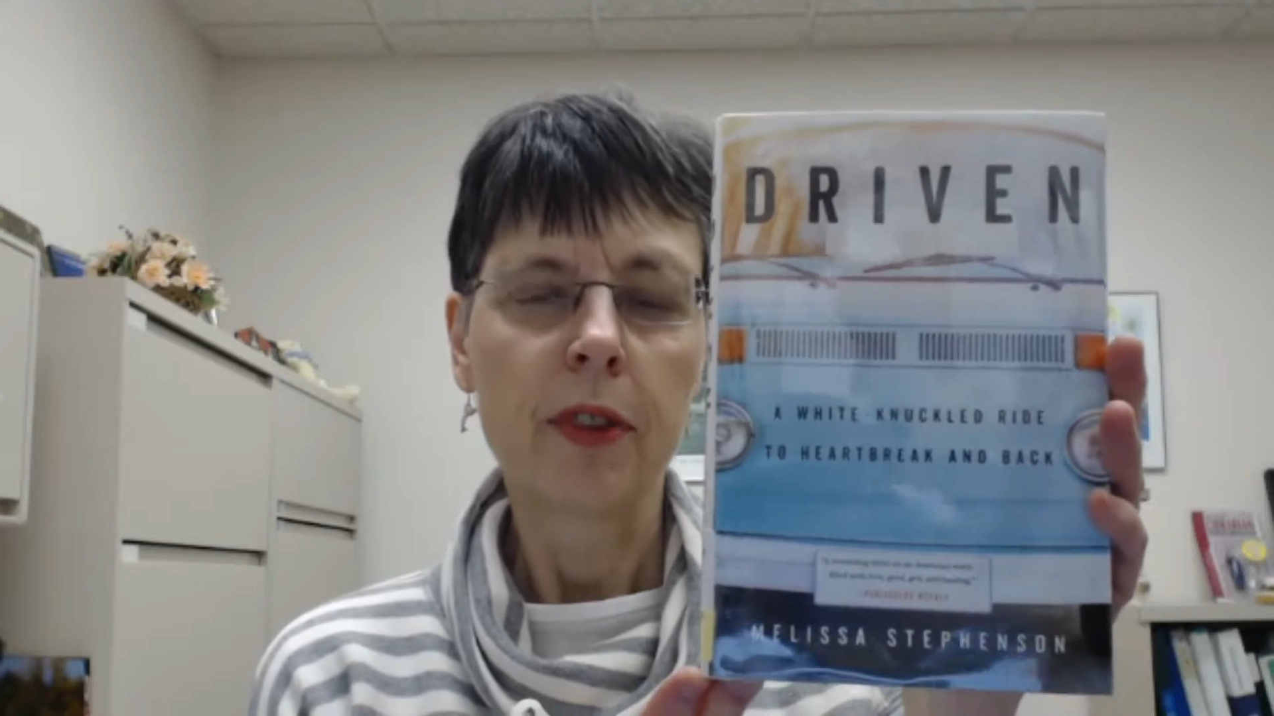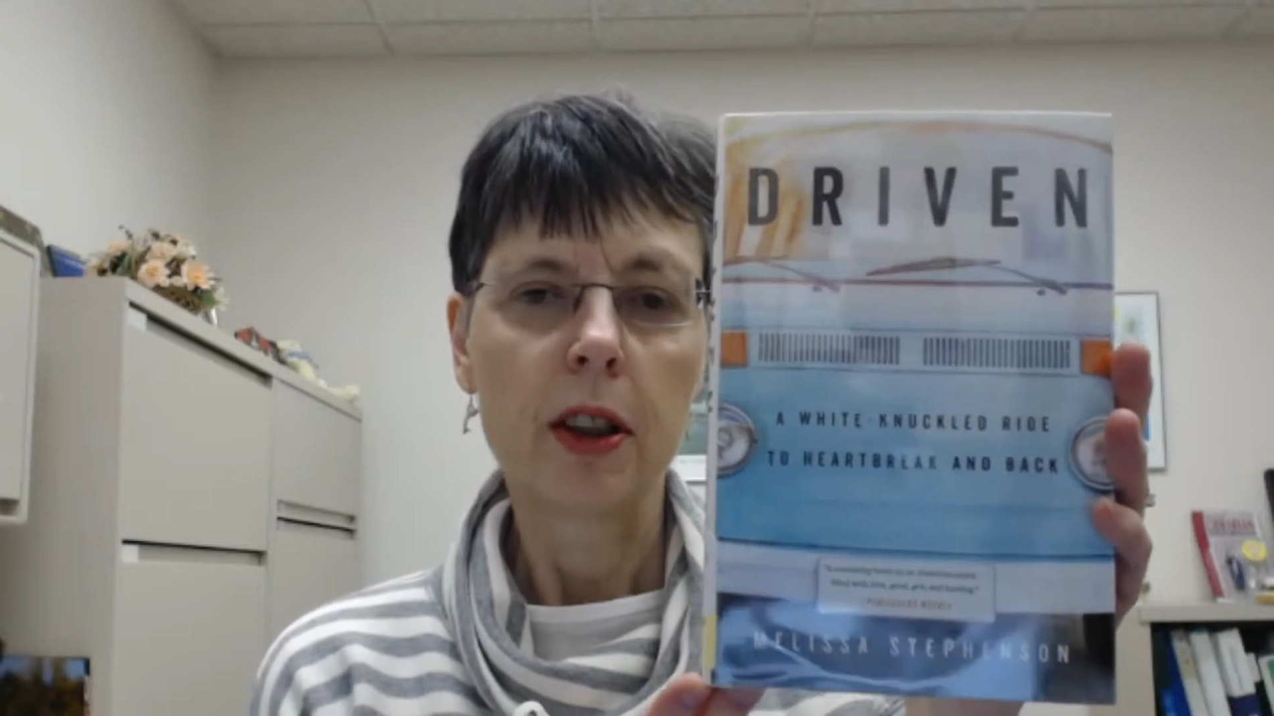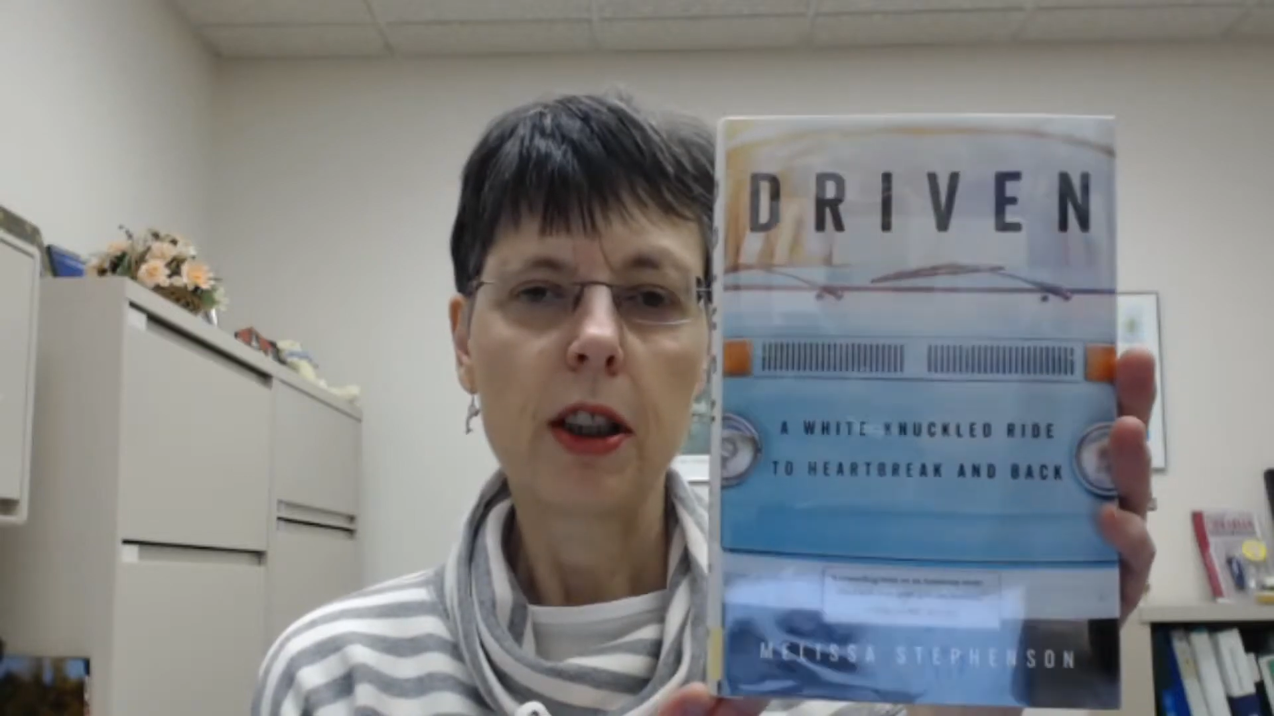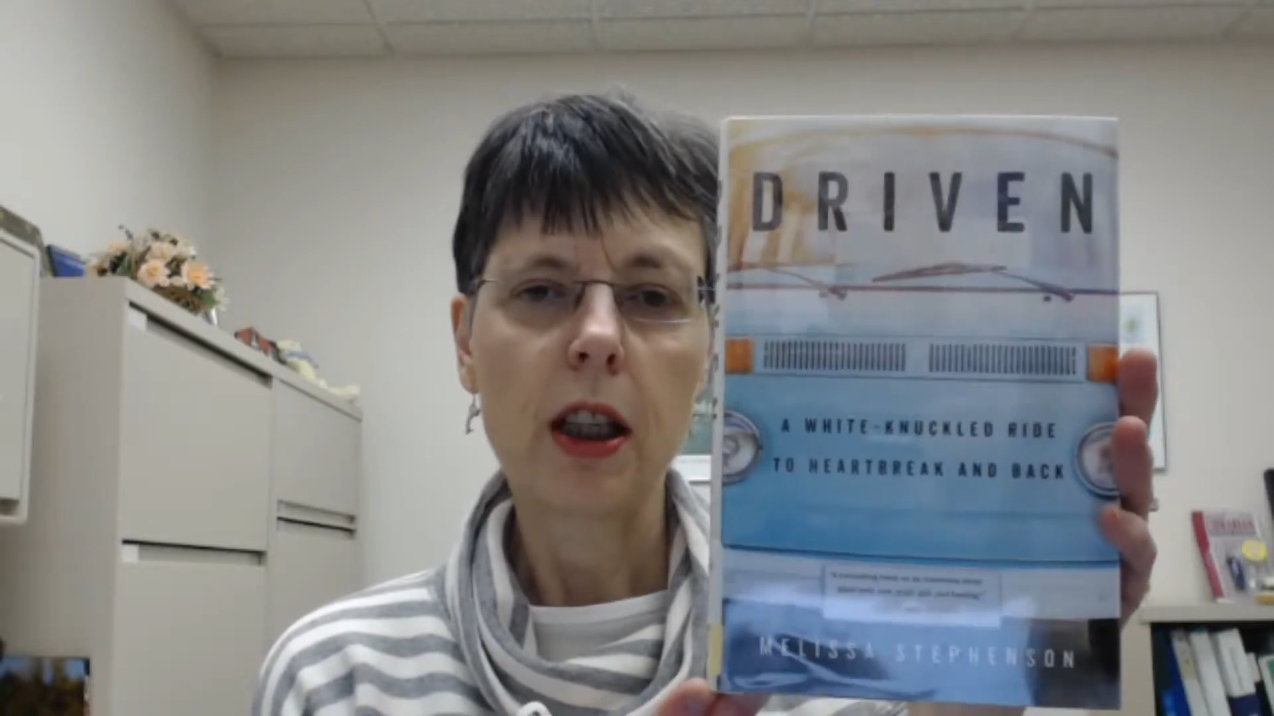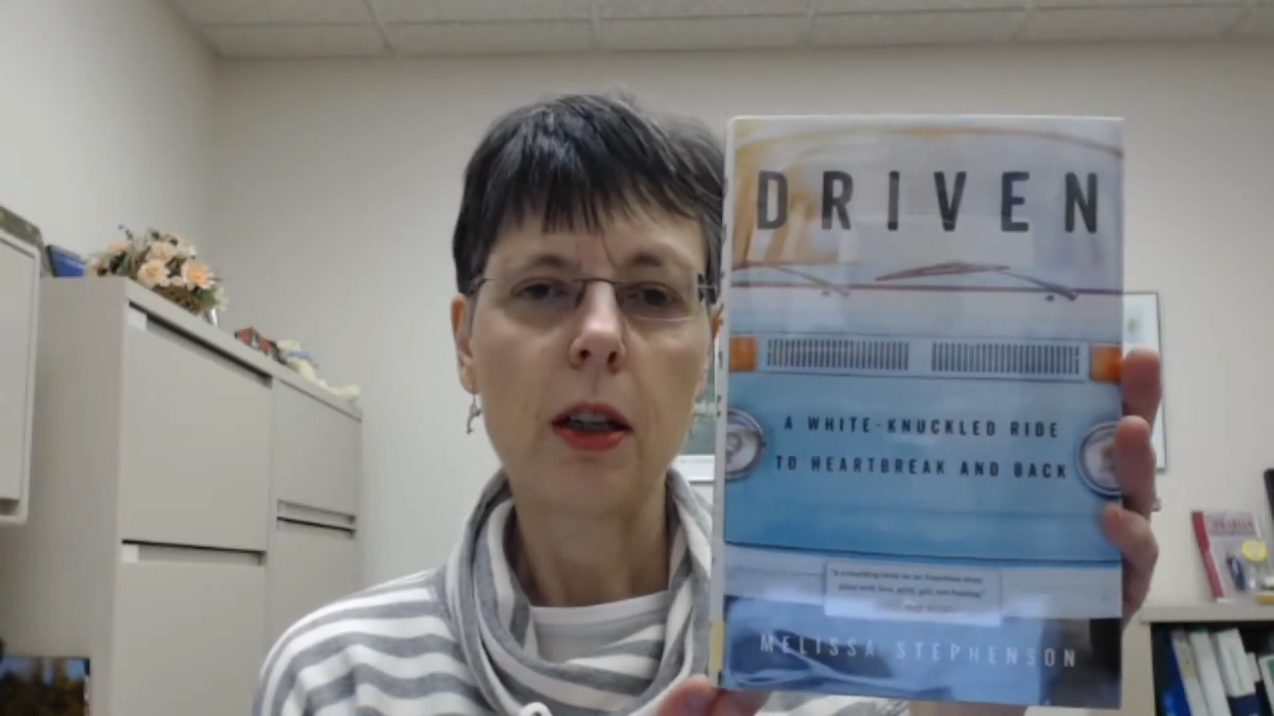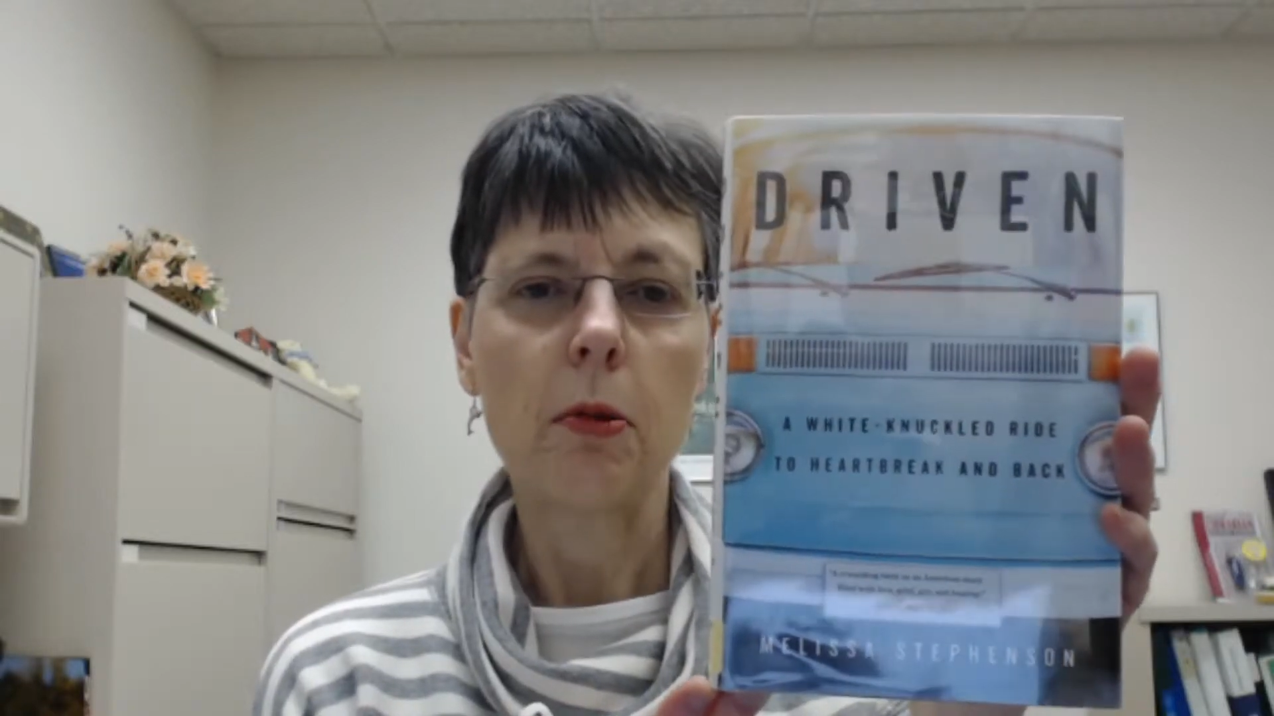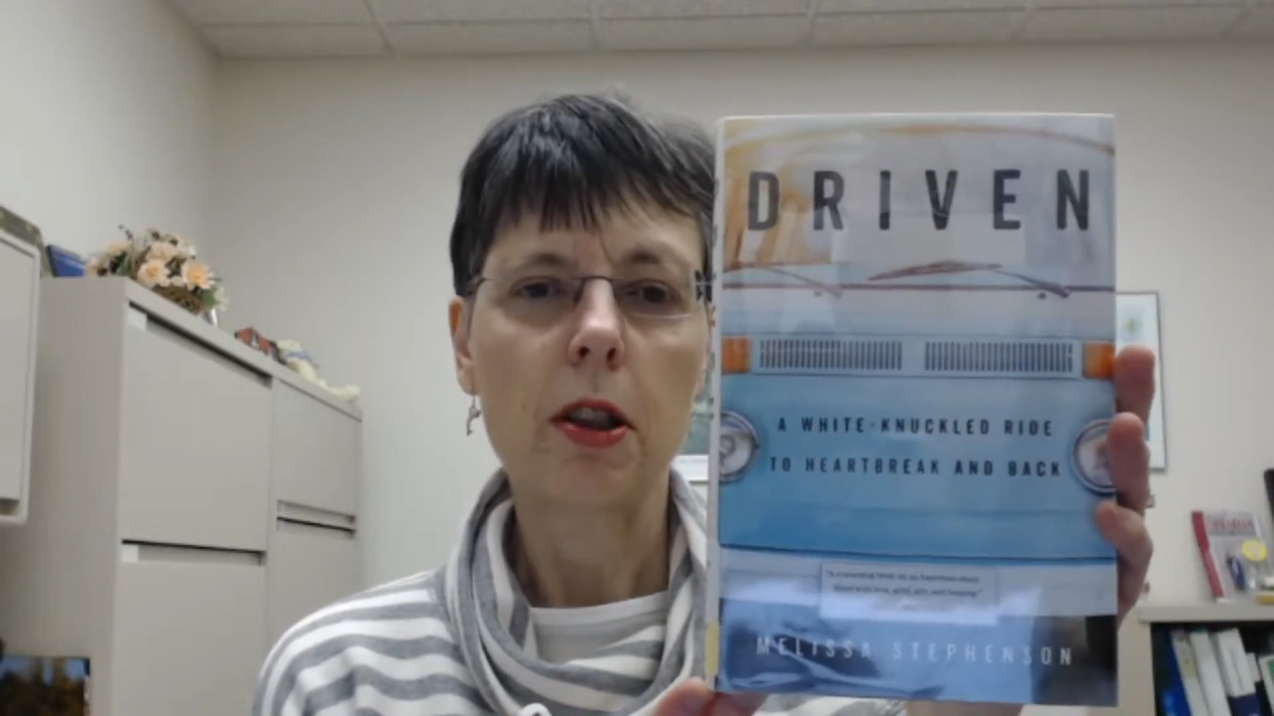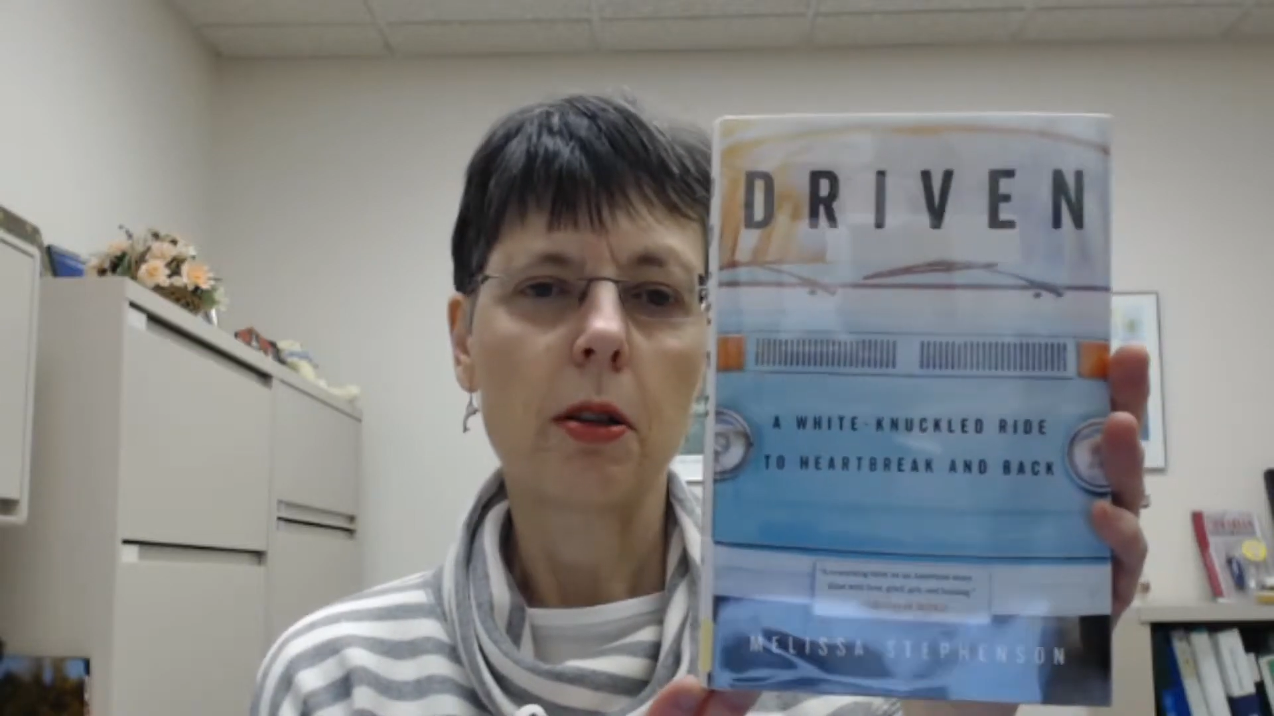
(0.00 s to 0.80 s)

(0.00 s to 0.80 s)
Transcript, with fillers: She was